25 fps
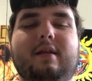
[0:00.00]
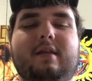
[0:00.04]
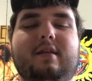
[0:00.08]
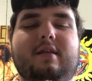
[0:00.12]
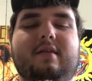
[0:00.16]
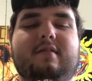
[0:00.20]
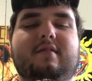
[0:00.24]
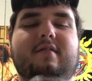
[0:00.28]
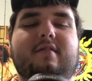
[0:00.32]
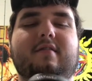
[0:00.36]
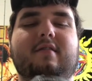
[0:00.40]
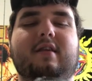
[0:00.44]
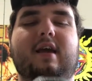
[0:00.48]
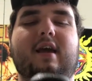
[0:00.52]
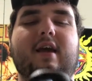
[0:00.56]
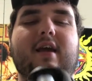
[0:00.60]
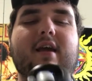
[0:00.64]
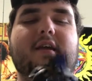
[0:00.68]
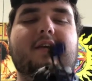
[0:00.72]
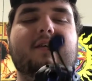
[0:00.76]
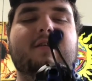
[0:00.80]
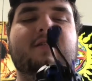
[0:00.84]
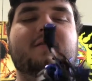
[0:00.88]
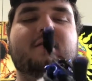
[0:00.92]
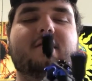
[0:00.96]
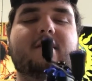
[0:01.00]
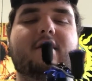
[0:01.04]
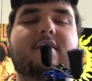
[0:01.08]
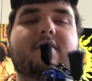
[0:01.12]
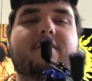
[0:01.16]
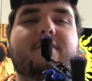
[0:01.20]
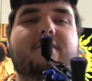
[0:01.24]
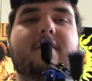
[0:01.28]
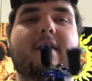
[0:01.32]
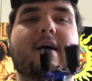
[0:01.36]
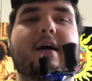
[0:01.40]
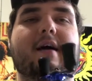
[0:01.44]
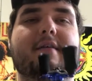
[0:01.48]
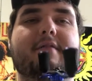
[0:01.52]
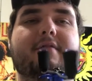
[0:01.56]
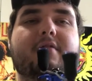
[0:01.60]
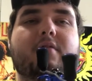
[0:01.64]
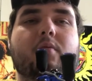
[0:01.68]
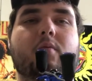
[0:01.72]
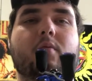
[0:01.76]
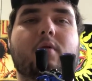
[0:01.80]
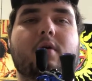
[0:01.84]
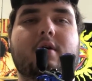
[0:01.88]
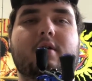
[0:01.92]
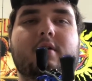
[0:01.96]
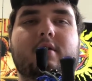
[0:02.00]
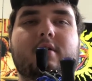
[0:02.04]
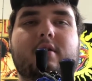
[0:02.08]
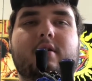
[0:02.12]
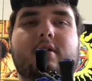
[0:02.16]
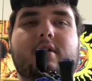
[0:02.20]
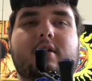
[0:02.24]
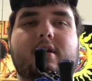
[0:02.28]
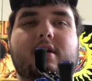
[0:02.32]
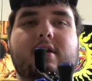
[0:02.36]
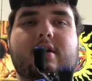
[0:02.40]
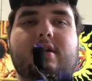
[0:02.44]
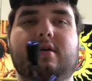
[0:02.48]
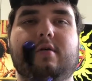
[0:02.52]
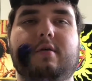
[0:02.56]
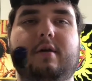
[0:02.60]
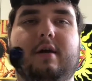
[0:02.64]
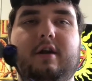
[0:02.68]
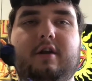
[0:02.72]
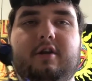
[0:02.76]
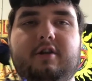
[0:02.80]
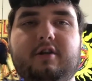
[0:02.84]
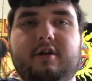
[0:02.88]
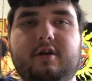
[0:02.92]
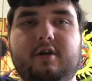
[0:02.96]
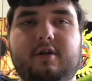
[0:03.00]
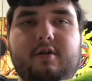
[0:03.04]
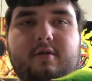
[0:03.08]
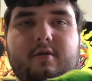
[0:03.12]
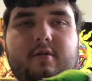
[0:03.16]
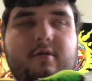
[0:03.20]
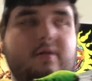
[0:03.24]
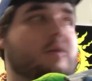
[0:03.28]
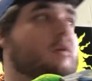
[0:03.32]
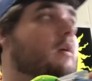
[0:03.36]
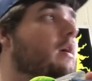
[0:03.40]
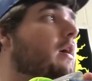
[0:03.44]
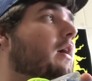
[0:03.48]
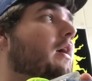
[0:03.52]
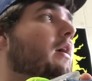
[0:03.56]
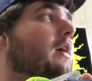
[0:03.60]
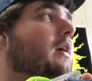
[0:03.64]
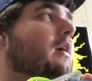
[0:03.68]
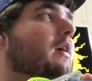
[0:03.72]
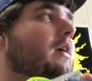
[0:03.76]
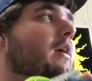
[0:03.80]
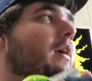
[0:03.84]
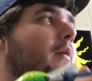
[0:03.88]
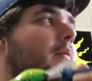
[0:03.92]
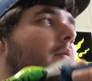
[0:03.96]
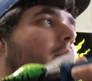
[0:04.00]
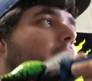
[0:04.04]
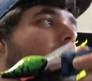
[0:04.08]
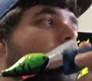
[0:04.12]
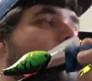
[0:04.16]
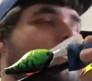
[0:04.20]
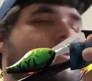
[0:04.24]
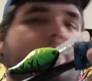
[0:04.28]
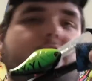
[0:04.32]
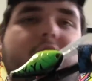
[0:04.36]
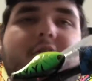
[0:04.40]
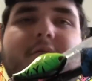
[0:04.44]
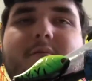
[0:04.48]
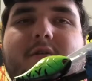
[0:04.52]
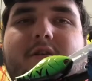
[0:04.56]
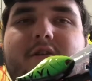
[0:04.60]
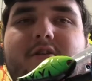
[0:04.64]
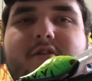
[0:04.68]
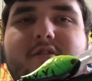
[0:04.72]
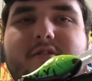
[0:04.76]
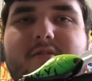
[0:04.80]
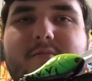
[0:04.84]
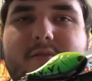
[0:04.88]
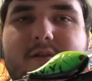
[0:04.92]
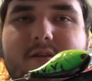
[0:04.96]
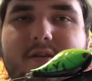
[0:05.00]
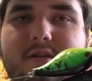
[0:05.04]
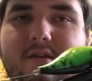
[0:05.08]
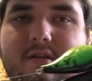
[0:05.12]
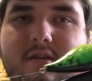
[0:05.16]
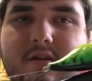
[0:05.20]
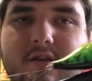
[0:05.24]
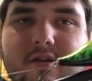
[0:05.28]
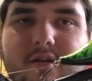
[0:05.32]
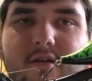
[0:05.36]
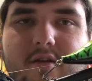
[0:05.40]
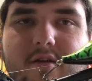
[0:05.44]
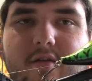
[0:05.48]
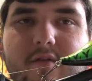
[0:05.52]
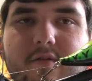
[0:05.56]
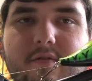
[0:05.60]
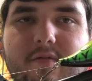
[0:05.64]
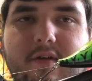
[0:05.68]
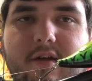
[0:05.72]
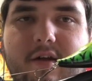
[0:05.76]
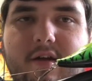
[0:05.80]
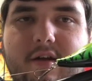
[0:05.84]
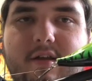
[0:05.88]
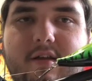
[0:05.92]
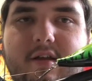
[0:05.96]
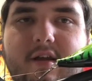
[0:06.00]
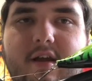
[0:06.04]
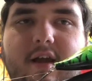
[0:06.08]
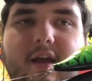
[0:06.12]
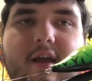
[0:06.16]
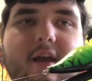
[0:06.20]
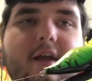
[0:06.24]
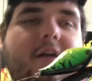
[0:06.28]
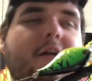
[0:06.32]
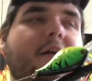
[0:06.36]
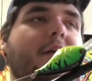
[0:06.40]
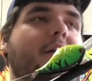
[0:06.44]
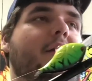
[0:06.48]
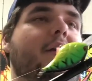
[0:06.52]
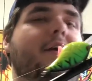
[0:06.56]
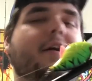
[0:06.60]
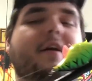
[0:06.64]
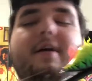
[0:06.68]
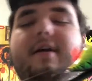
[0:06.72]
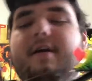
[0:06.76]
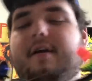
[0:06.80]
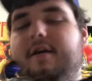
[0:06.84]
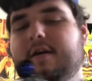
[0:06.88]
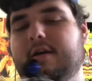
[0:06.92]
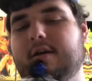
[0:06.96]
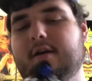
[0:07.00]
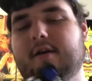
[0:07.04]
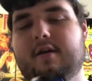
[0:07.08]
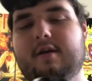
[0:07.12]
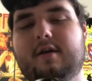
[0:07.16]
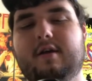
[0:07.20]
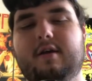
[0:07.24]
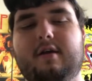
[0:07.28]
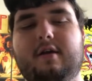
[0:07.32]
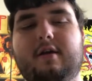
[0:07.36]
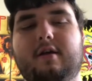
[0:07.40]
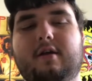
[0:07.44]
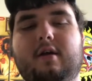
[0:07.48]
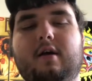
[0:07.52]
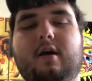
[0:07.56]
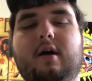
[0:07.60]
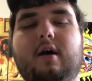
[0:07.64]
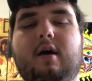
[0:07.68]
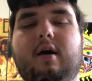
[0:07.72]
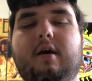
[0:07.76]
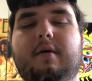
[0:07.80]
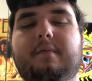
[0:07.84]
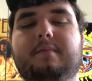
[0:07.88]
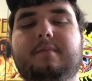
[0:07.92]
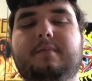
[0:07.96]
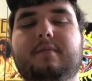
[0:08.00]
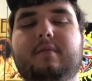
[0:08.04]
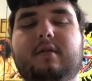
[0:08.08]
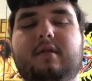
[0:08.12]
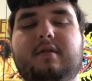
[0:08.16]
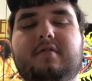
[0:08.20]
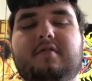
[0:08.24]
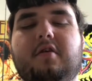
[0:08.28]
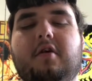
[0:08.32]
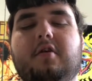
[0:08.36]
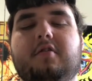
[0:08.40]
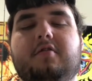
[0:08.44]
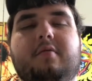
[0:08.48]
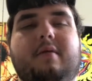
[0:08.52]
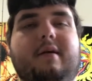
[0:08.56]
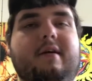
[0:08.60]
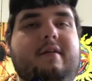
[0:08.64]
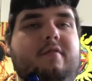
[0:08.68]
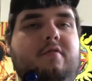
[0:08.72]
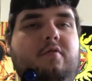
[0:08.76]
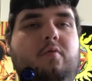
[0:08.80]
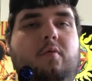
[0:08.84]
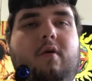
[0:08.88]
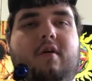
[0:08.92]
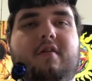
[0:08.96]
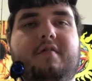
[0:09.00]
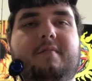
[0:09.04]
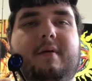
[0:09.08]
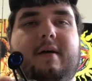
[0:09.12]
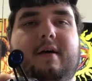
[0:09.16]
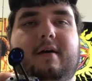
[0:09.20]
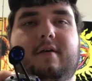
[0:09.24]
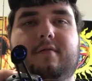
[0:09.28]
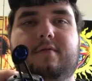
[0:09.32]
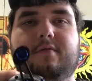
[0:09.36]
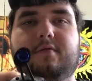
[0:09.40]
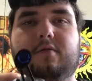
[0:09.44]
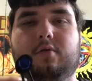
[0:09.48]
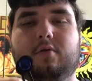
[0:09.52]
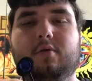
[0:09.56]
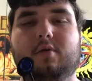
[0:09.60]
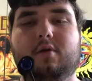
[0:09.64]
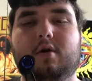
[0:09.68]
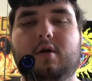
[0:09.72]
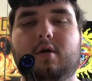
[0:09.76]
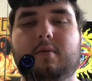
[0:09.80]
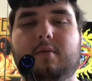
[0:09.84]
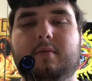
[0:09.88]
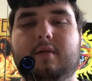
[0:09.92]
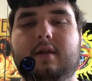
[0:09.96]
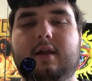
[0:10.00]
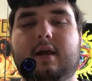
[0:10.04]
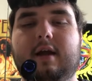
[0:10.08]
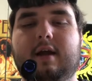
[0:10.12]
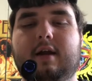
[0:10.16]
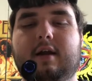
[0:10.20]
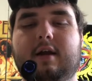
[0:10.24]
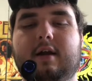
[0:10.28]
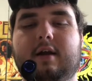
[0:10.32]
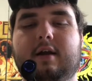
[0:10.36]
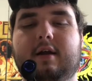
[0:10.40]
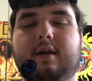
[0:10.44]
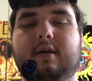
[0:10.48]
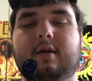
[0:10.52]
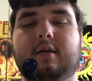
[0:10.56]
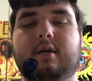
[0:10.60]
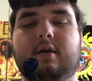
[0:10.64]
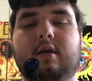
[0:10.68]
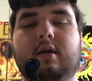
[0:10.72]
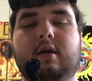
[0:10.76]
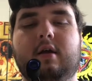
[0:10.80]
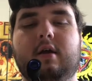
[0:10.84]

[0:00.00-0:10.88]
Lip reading: This is a 6:5 to 1 gear ratio. I can't really show you too much because I'm in a very tight area here. This also has 12-pound fluorocarbon line on it.